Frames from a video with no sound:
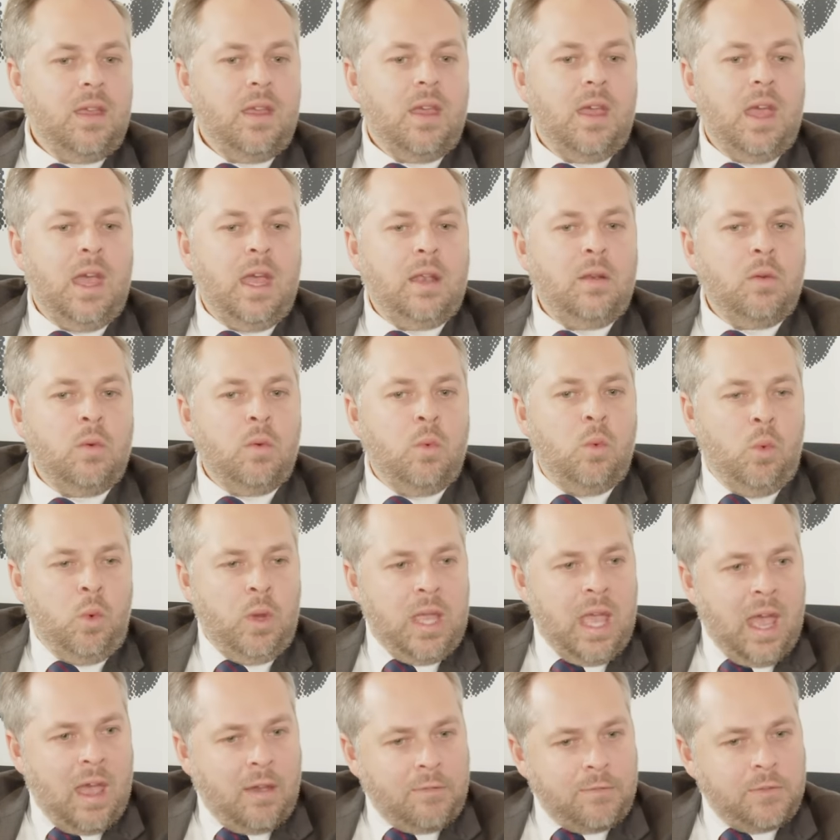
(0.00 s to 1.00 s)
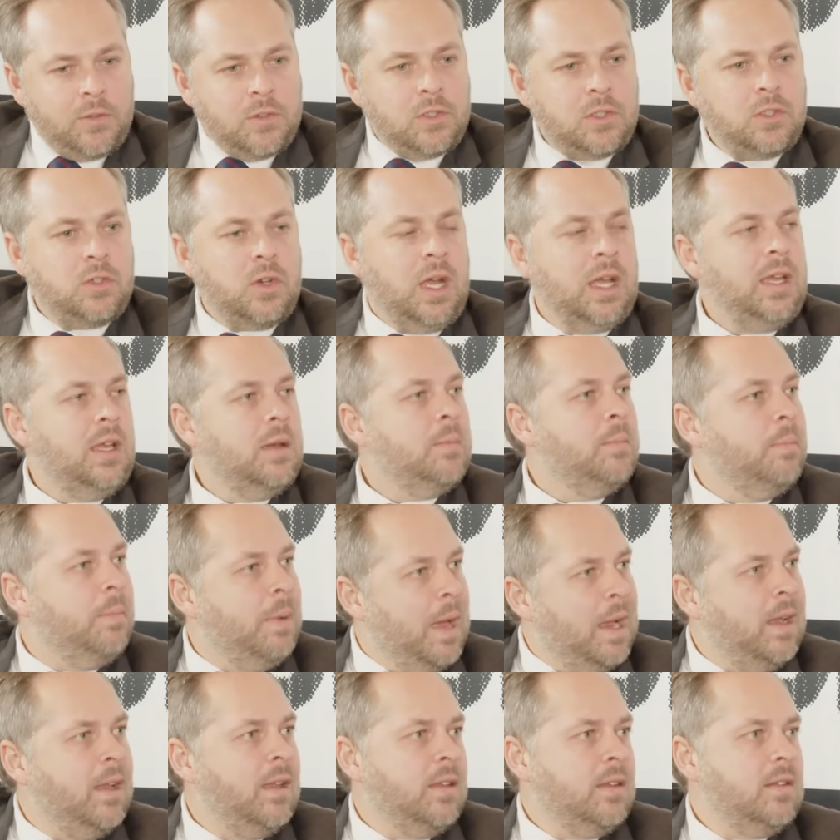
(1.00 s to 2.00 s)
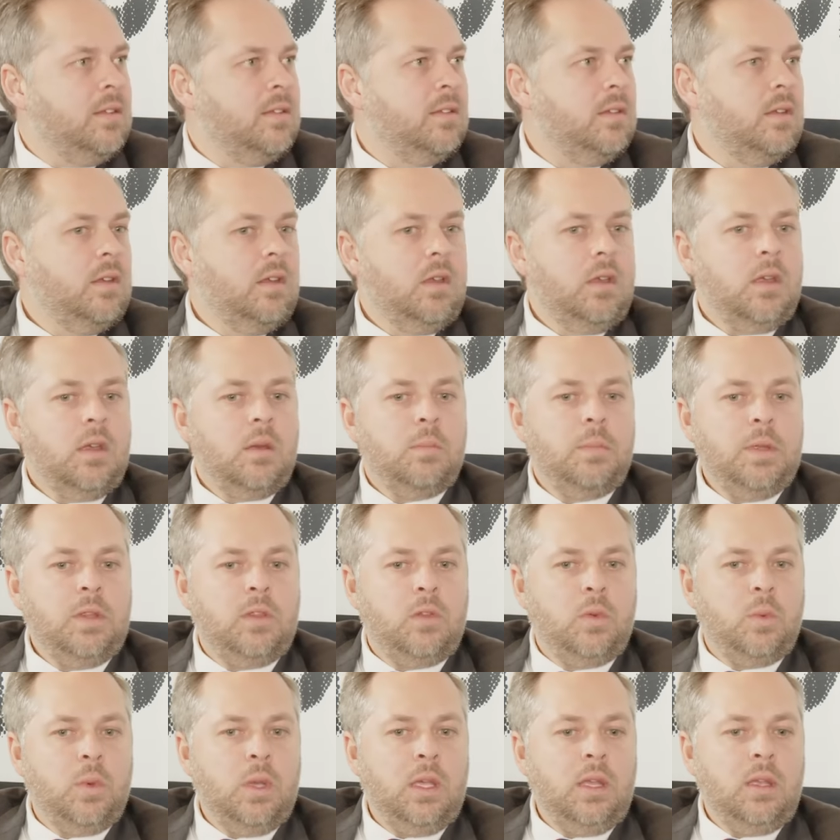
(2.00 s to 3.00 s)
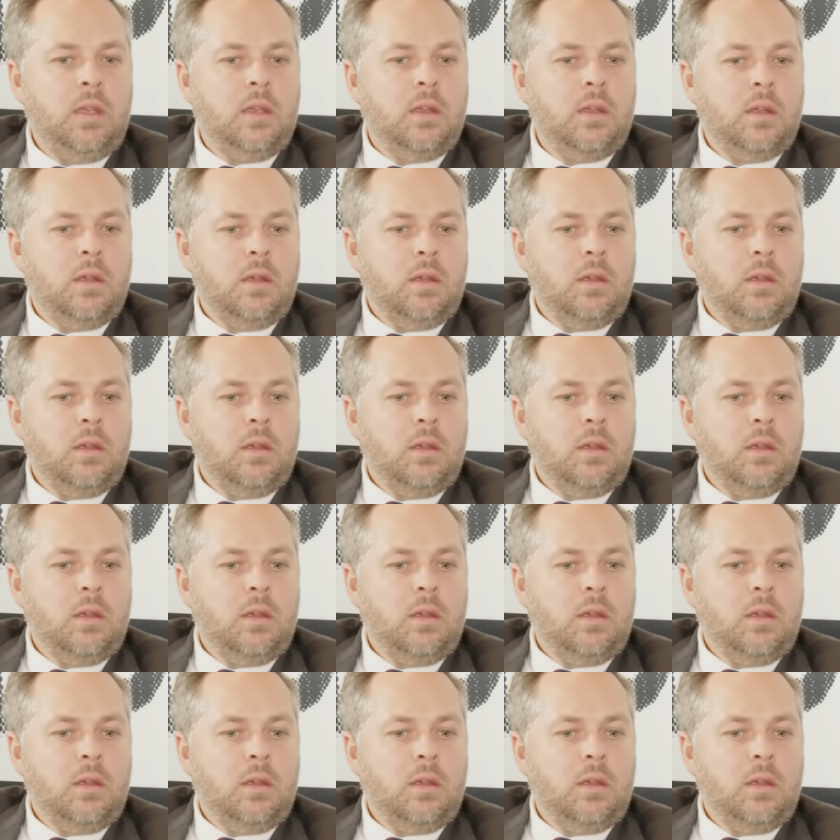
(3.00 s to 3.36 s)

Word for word: And we have to strike a balance between